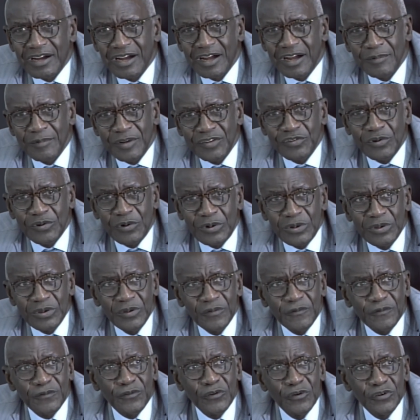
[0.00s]

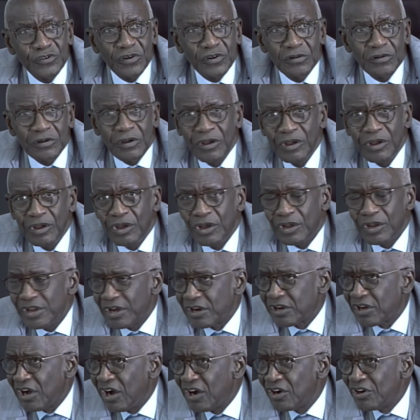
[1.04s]
Hammarskjöld flew to the
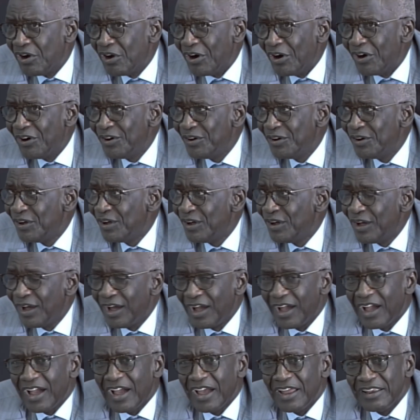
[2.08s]
Congo,
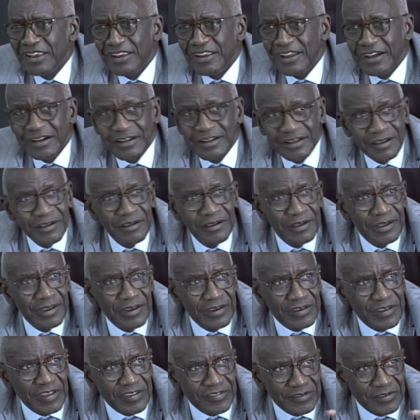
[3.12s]
and
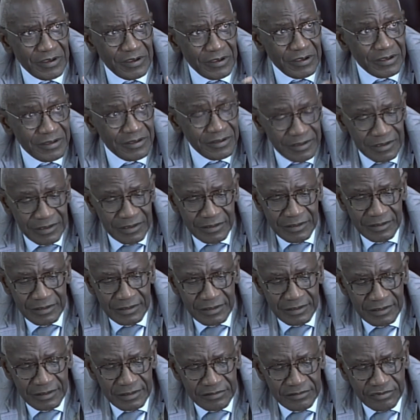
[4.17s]
that's the
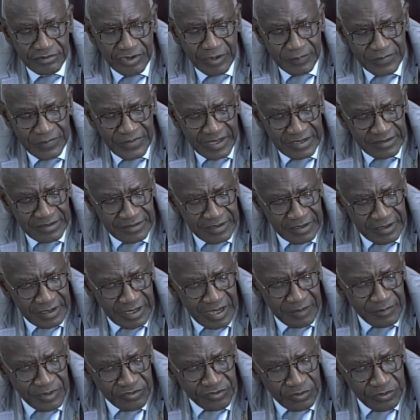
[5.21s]
trip that
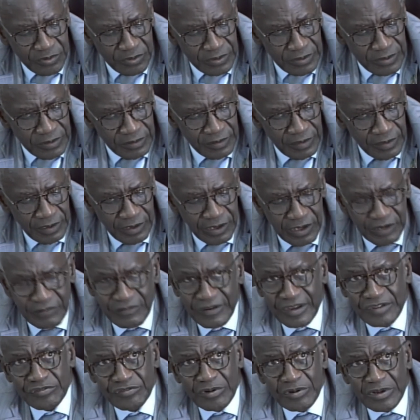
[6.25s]
Hammarskjöld
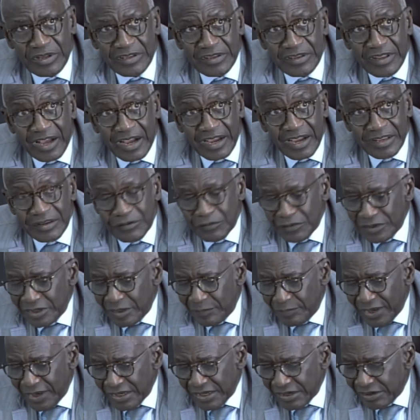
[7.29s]
eventually died when the
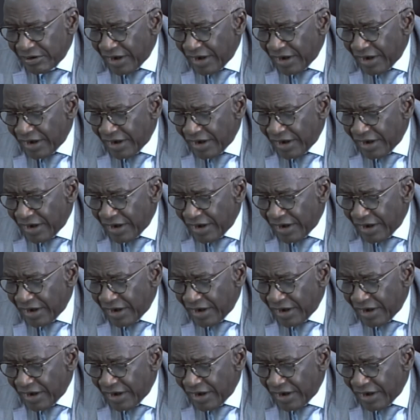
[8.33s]
plane